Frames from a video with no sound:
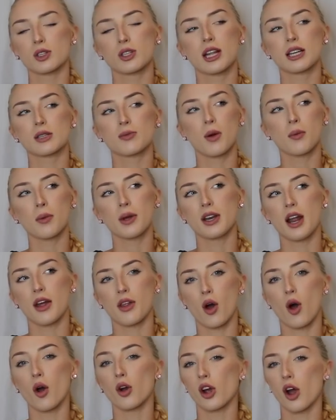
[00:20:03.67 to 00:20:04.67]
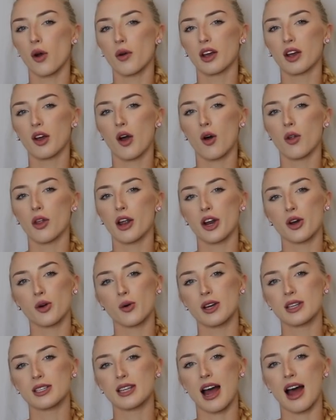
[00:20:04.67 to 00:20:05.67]
So that's probably another ongoing goal that I
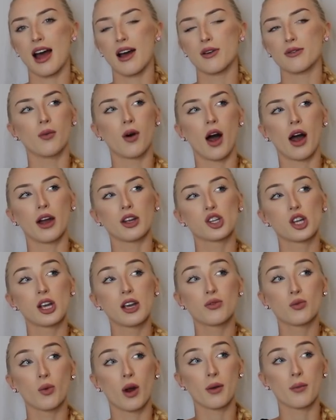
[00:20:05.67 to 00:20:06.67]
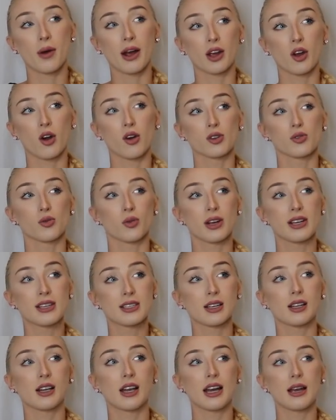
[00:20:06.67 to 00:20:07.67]
always have. I achieved one of my goals
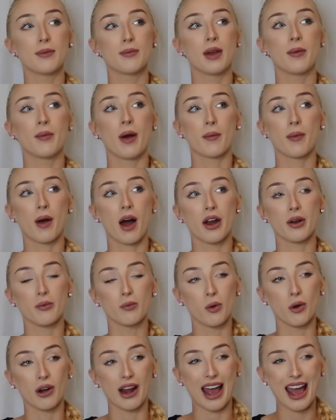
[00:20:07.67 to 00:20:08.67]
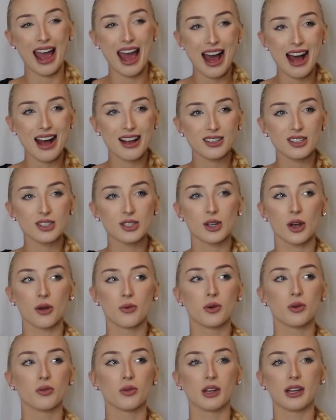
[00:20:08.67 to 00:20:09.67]
recently. Me and my partner bought a house,
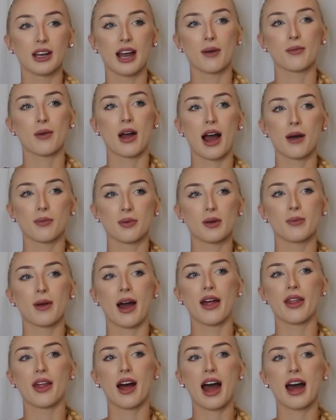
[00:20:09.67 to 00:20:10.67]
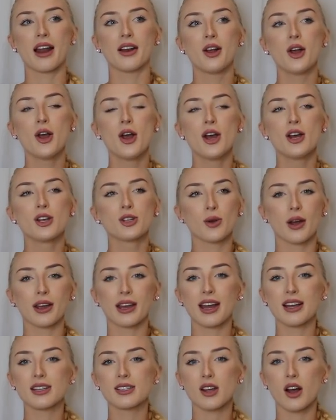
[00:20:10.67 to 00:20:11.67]
so we were really happy about that. So I
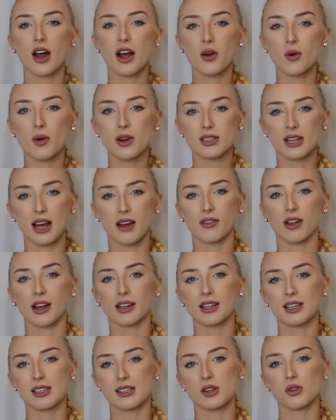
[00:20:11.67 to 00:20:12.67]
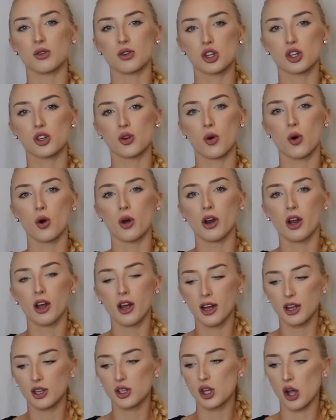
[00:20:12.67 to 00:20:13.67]
guess I always have like these little
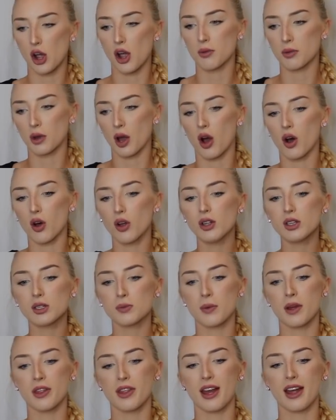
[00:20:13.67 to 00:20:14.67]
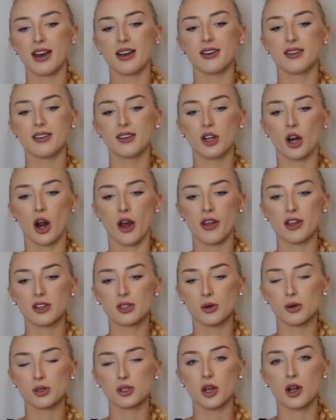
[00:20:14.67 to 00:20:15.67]
short-term goals, but then, you know,
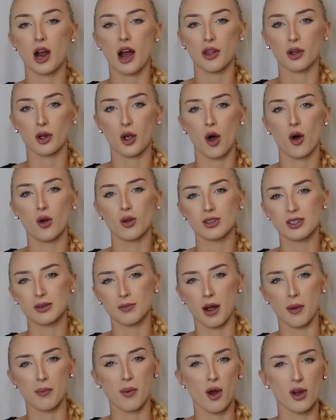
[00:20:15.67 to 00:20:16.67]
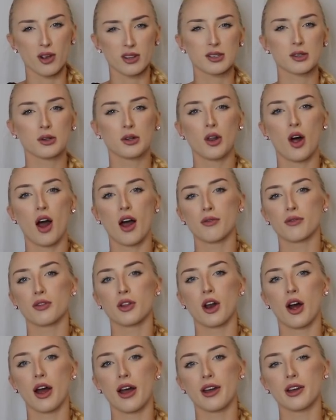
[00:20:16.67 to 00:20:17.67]
there's also other goals in my personal life
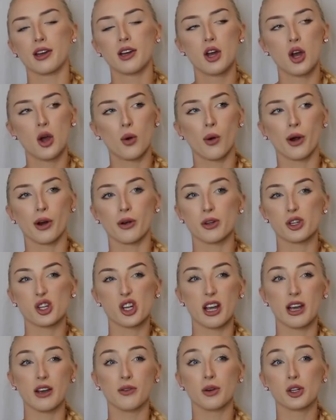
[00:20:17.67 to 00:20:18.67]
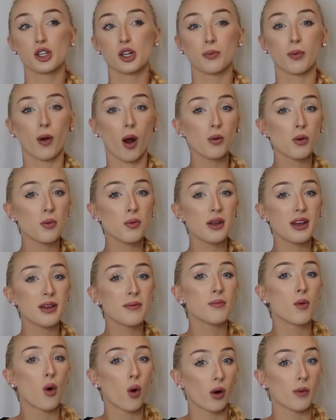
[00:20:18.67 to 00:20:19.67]
that I want to achieve, which are probably
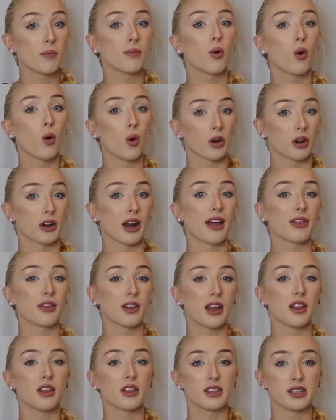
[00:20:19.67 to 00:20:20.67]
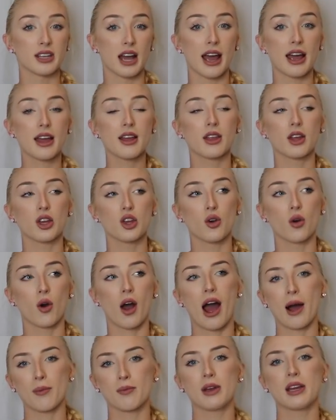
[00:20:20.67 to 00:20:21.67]
more important at the end of the day, that you're
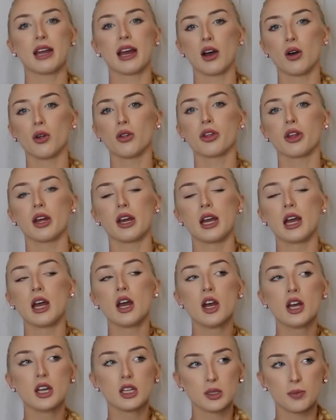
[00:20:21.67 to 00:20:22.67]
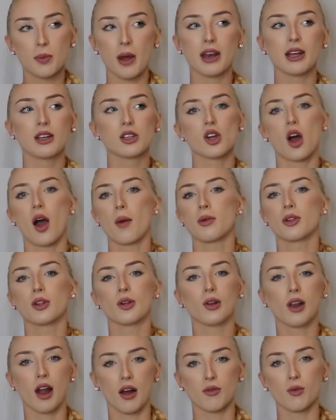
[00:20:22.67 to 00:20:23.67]
happy, healthy, spending time with
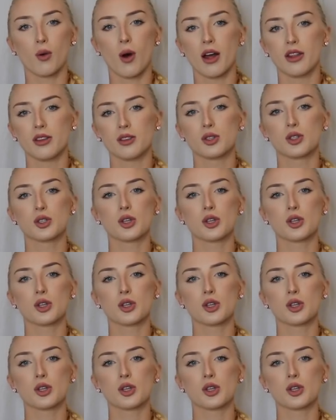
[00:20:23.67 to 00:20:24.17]
your loved ones.